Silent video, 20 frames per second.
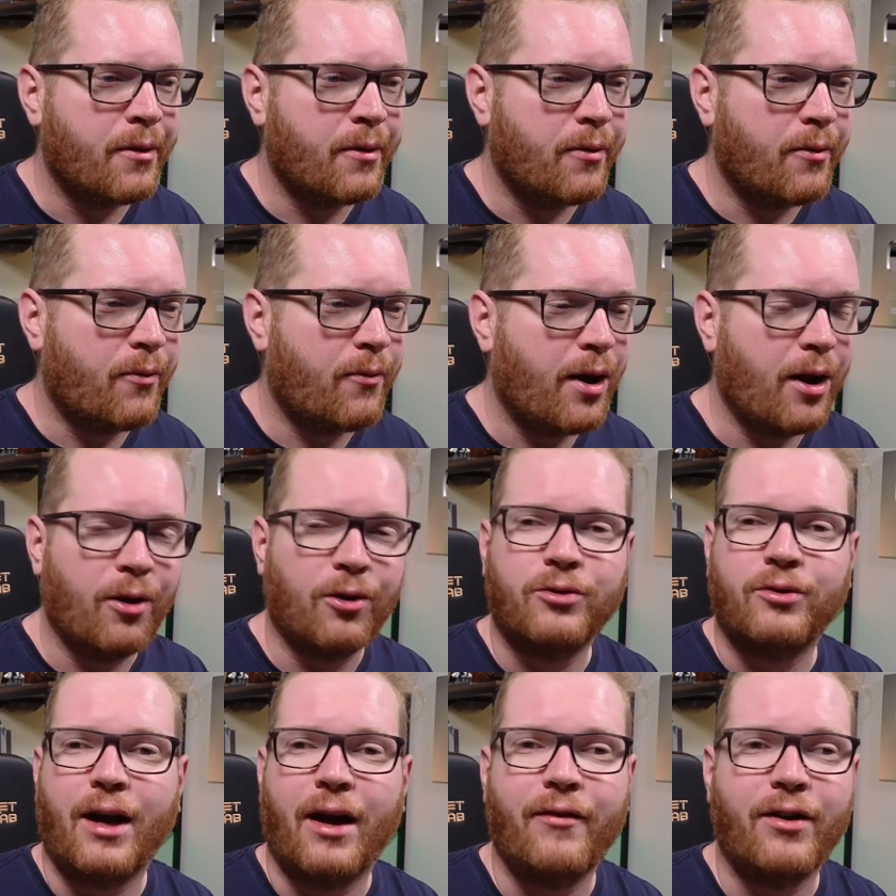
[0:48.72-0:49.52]
while
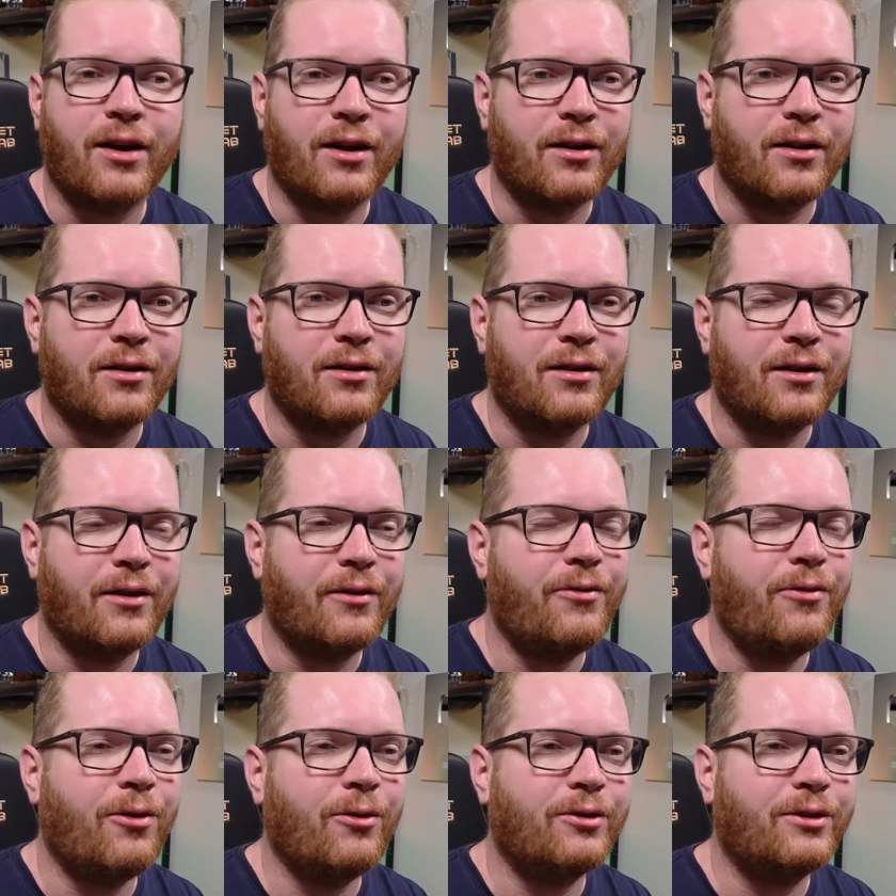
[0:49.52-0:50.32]
also having a
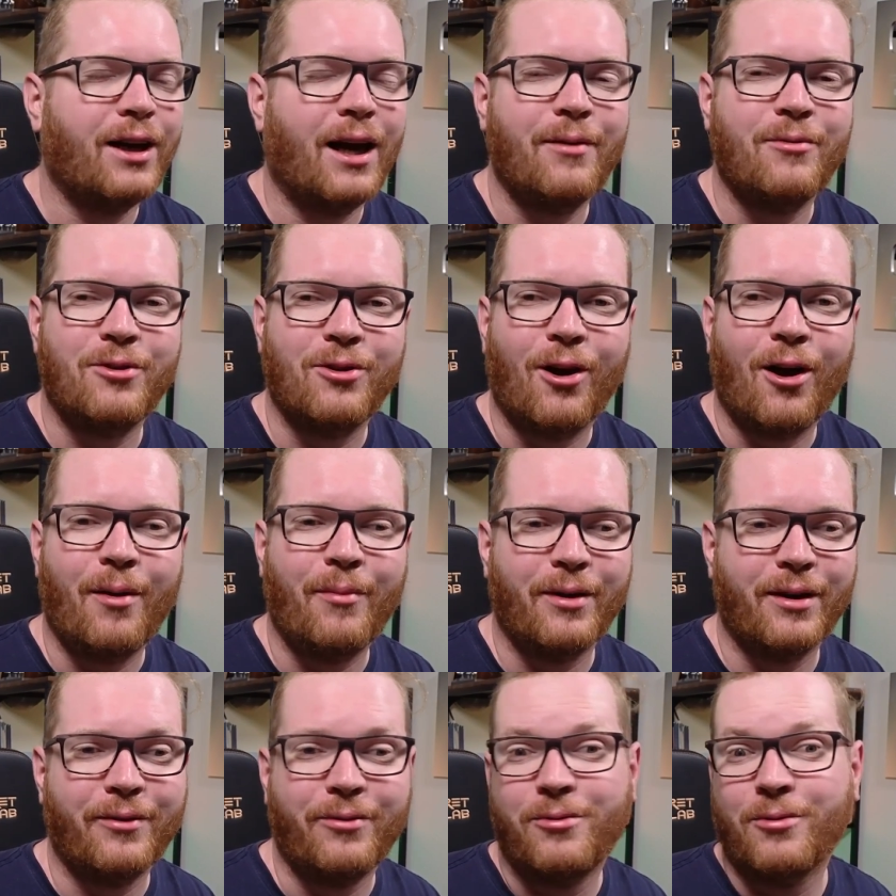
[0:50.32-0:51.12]
full-time job.
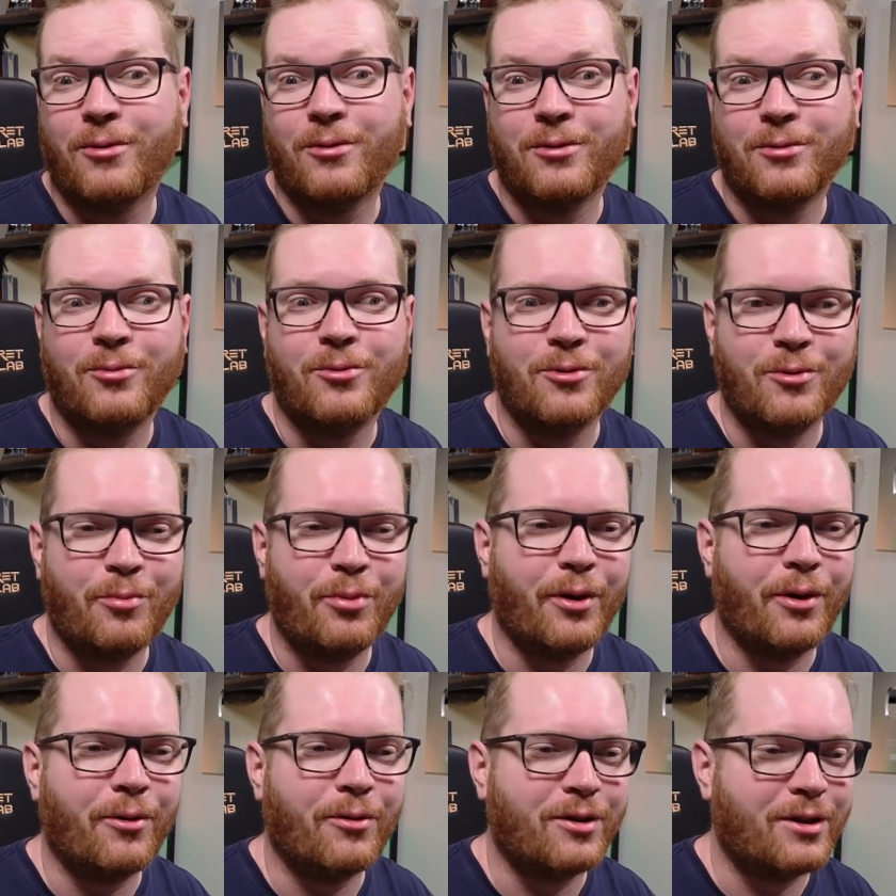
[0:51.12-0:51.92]
And if you also want to
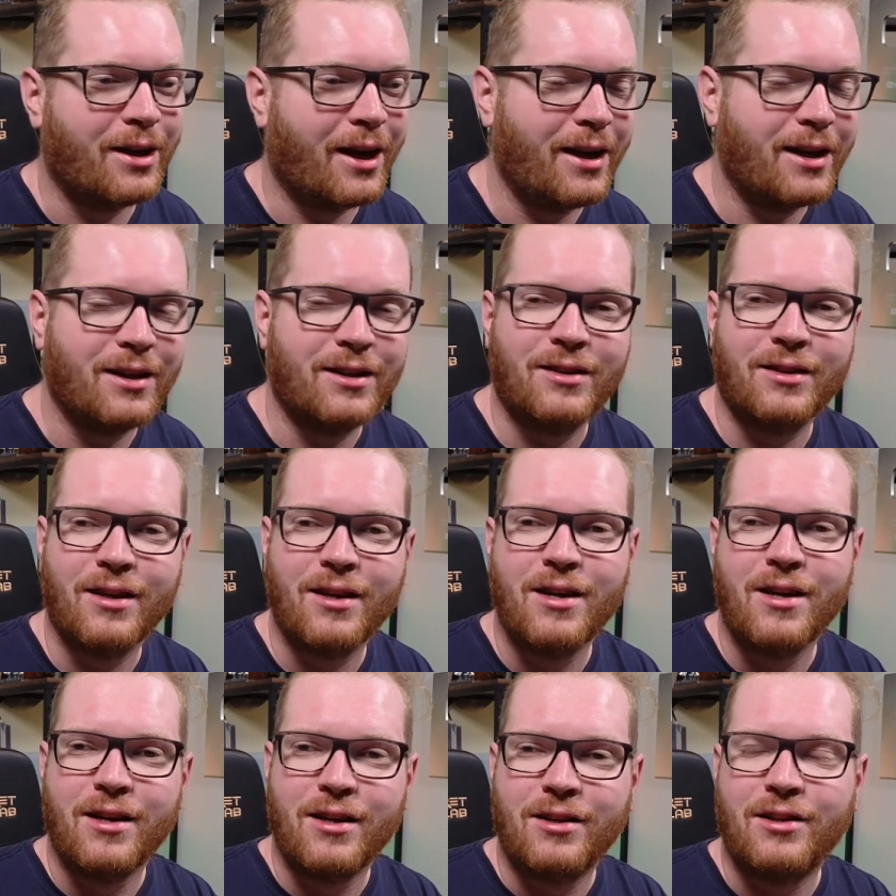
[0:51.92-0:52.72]
prioritize
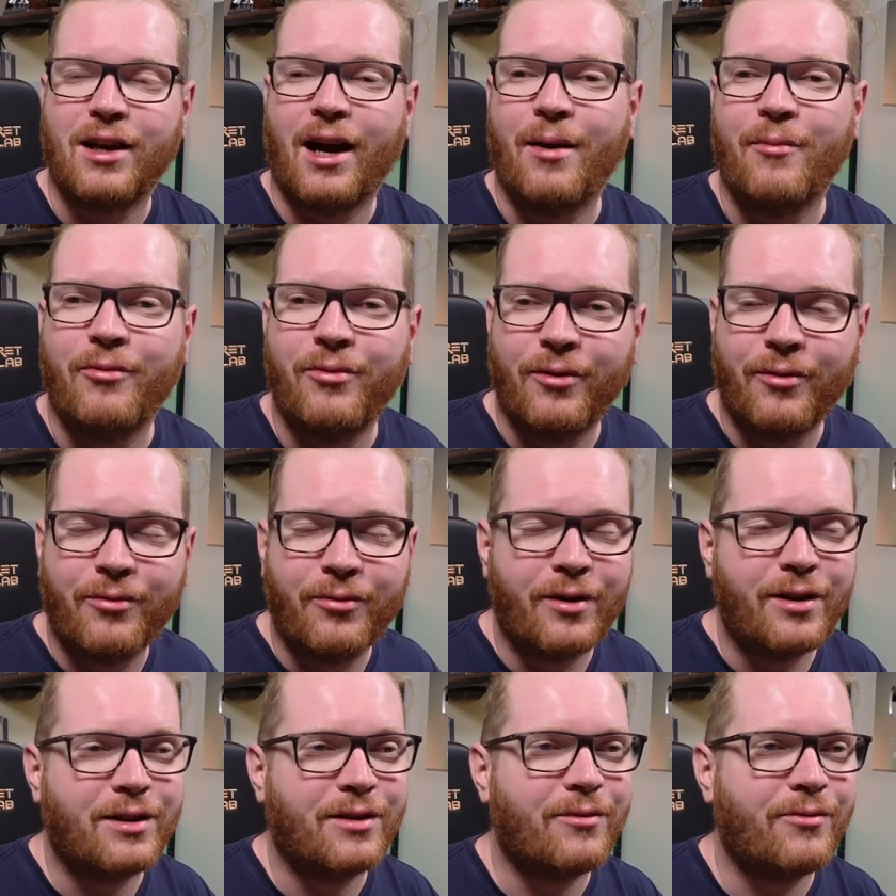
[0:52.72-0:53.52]
time for
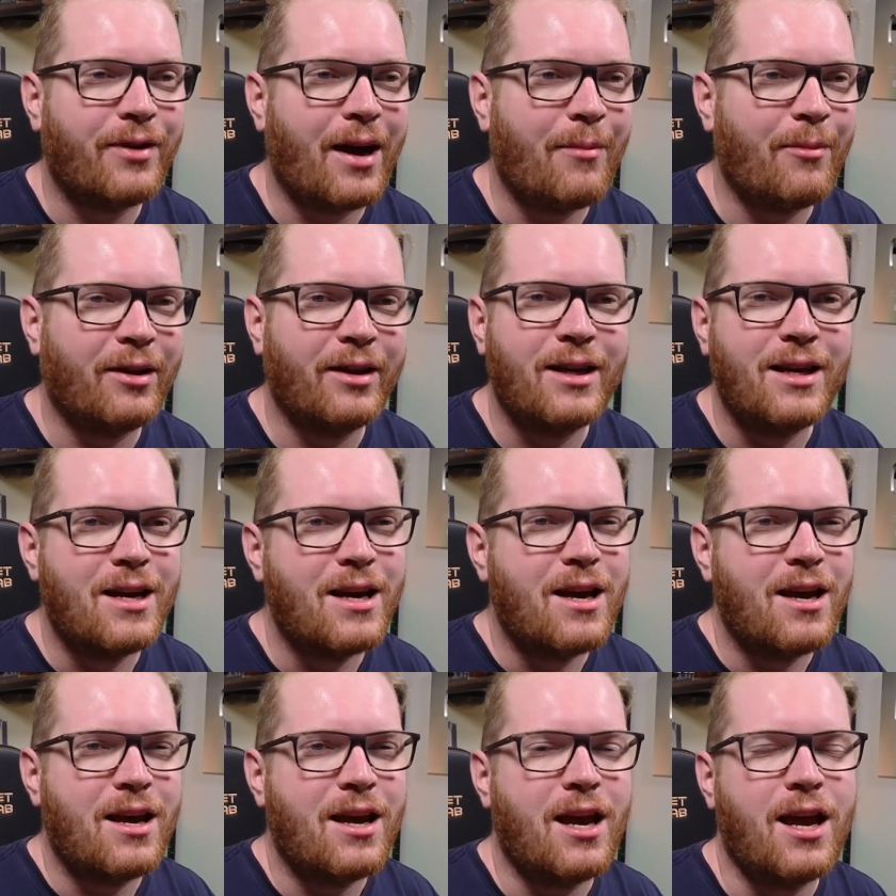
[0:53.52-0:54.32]
friends and family,
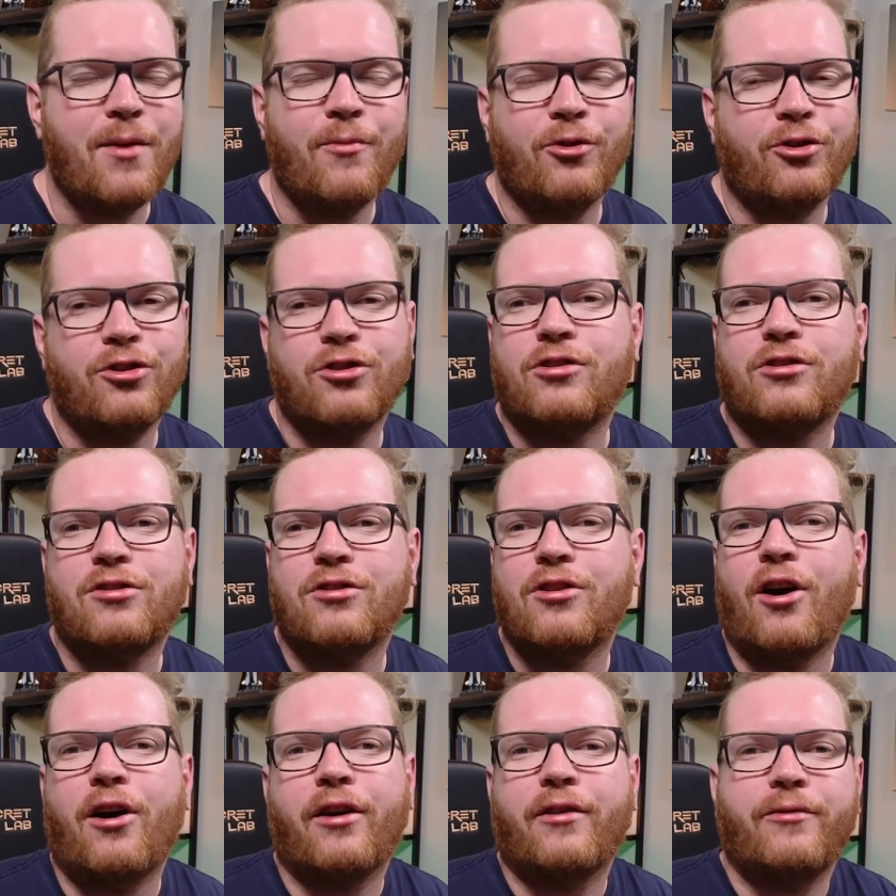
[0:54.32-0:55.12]
it was just
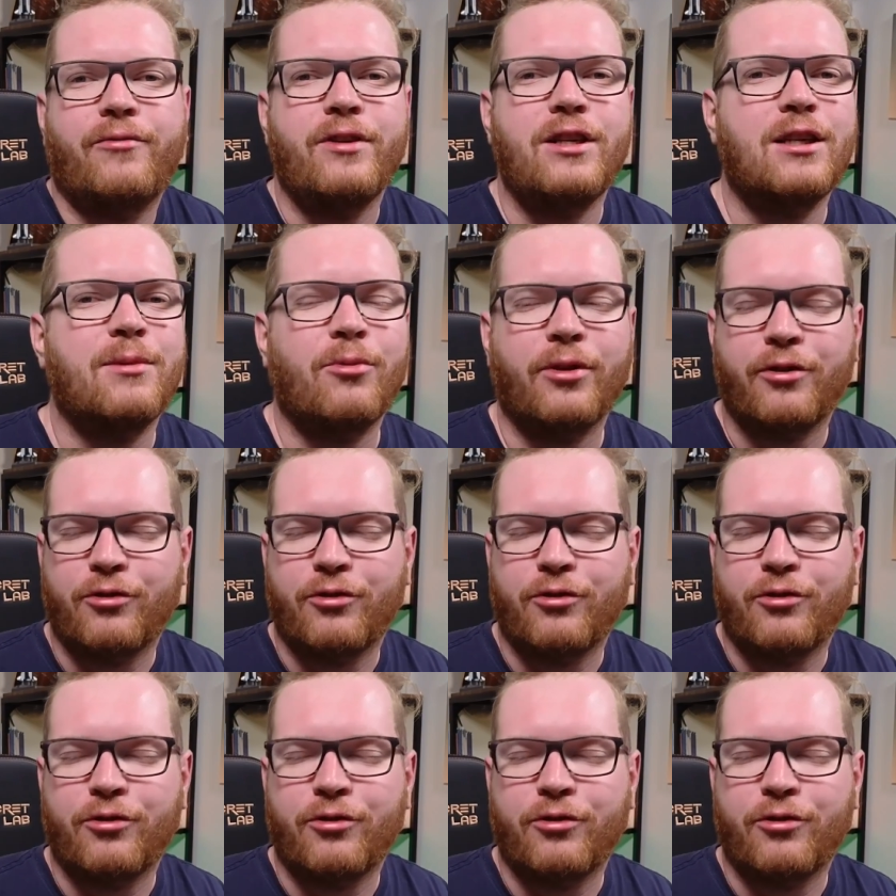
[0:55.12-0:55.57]
not feasible.